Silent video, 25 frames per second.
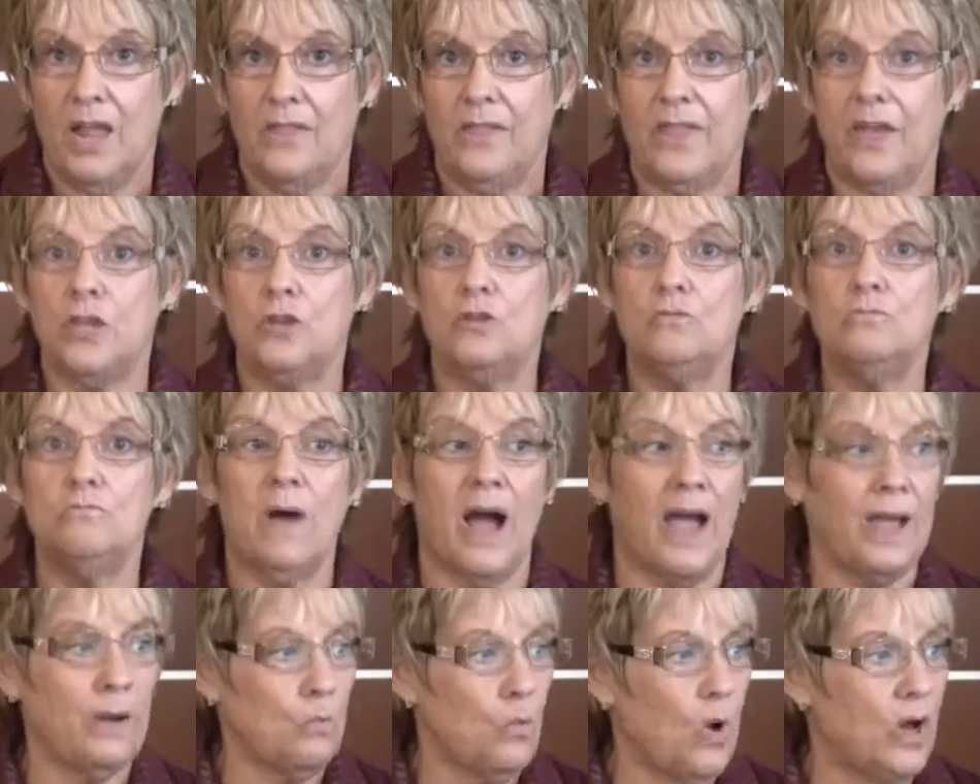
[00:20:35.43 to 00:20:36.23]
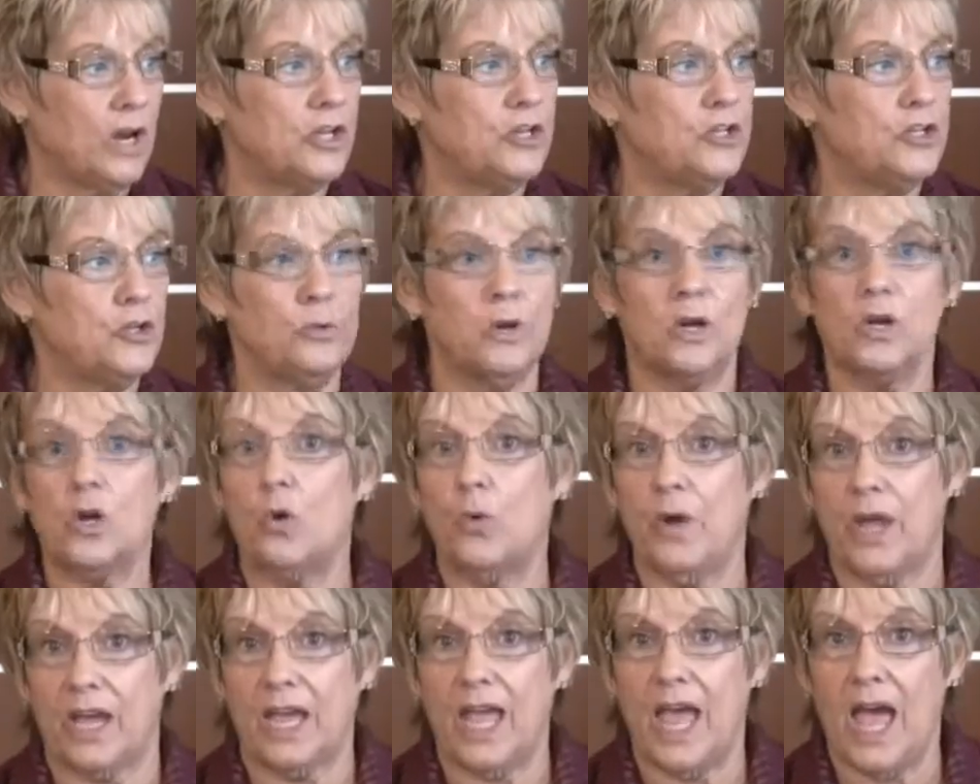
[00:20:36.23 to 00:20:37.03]
that you might want to do a
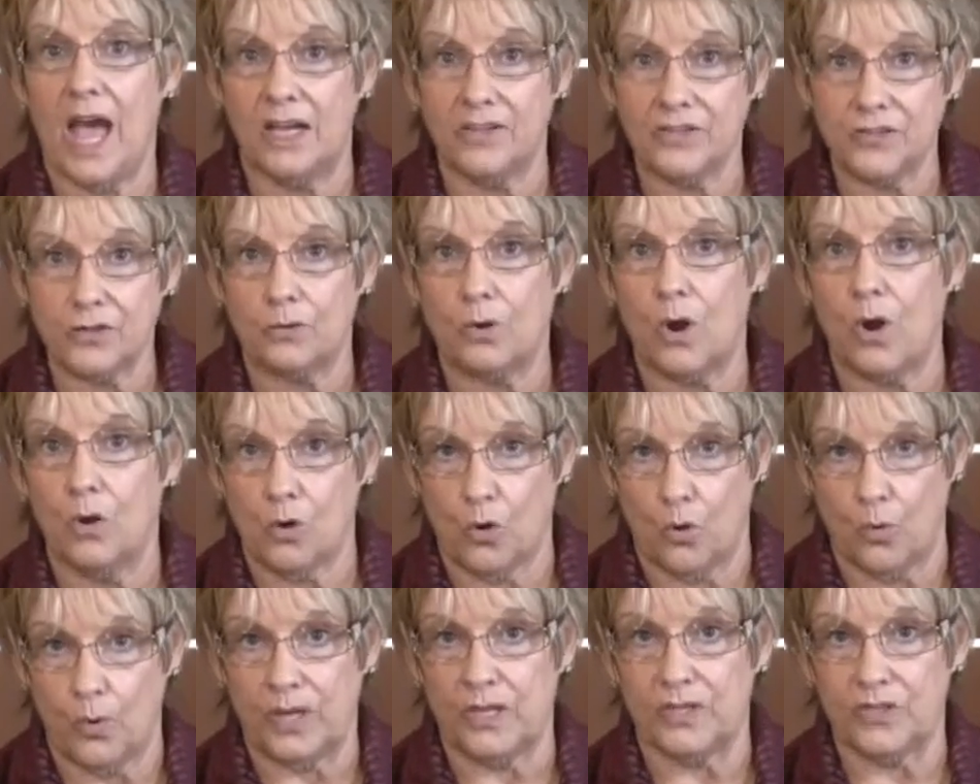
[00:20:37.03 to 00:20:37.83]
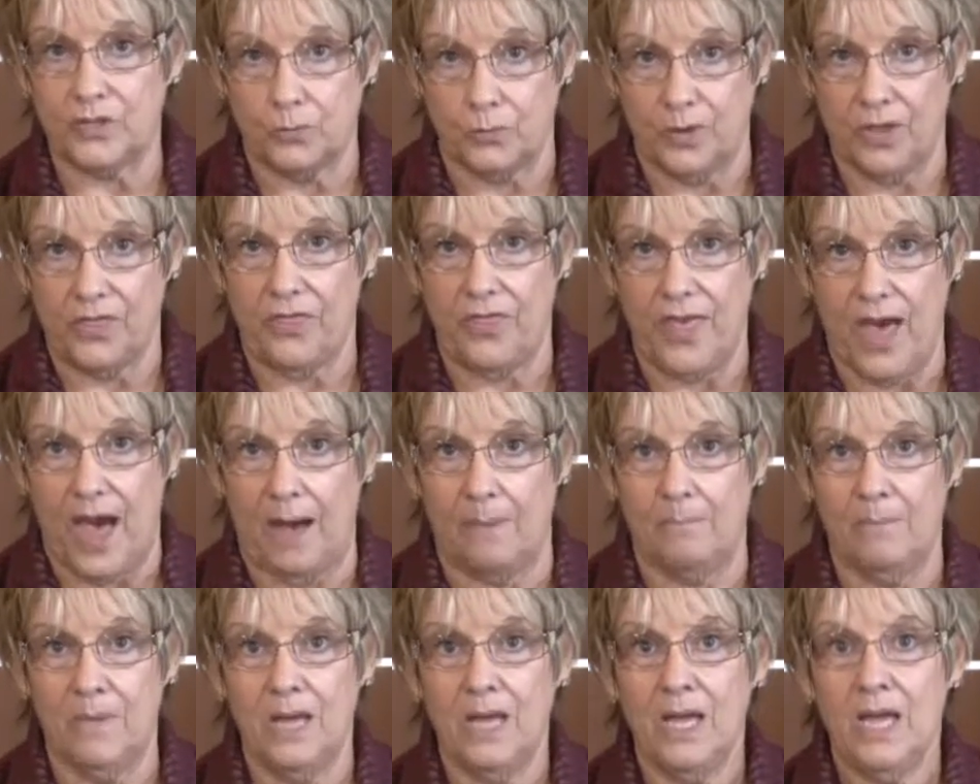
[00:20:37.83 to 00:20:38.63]
quick escrow quiz with
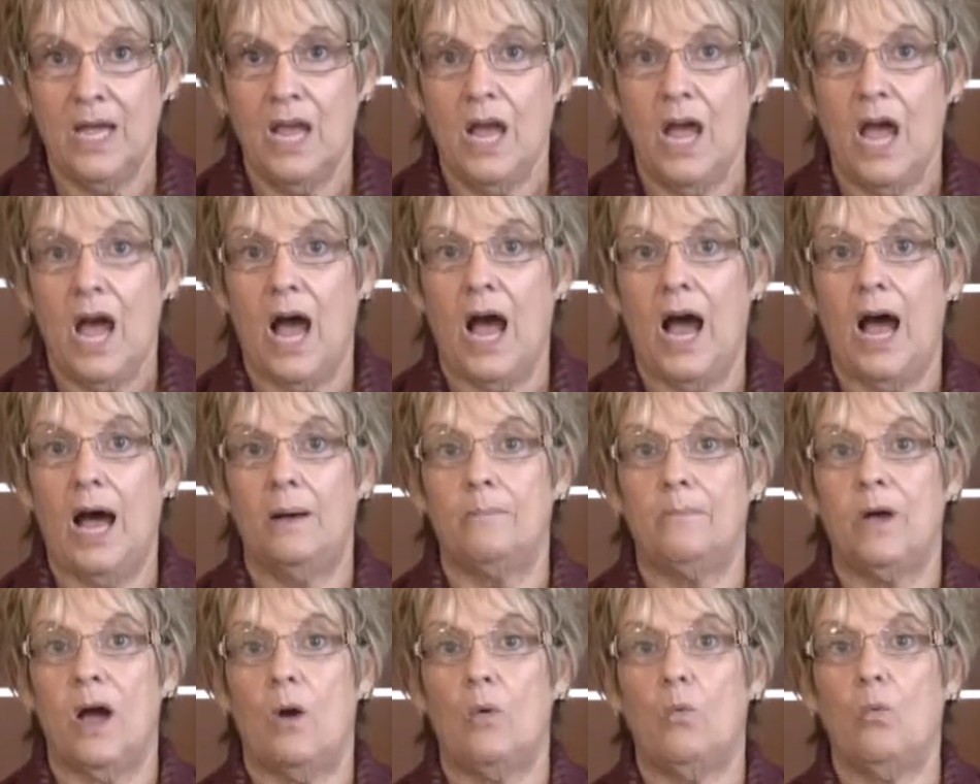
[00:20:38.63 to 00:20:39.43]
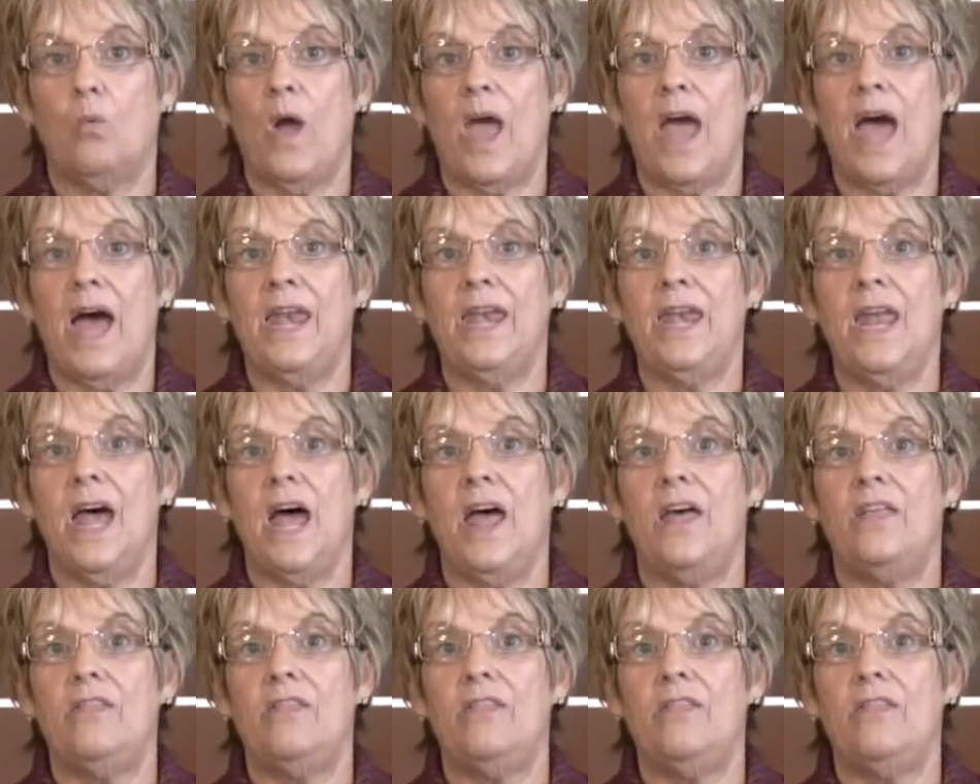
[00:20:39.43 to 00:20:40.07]
them when